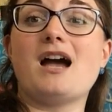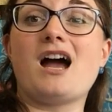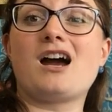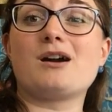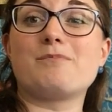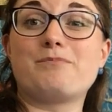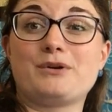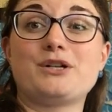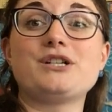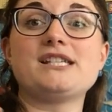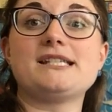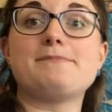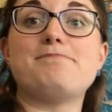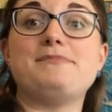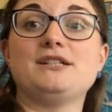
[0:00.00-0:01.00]
our bird
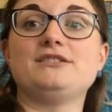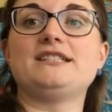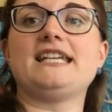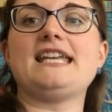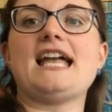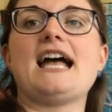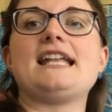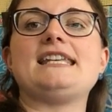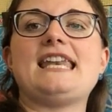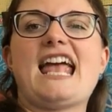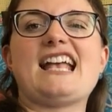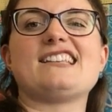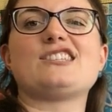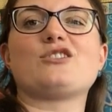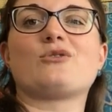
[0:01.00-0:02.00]
is building a
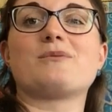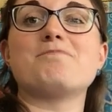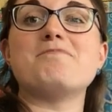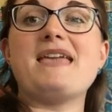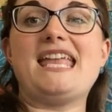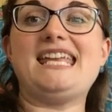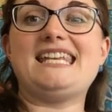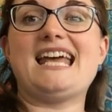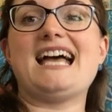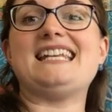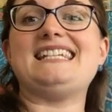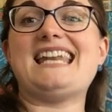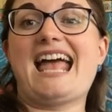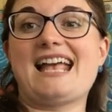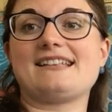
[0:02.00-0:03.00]
nest or made a
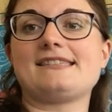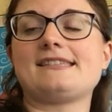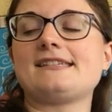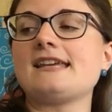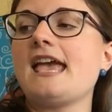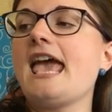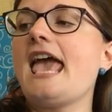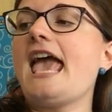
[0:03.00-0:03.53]
nest.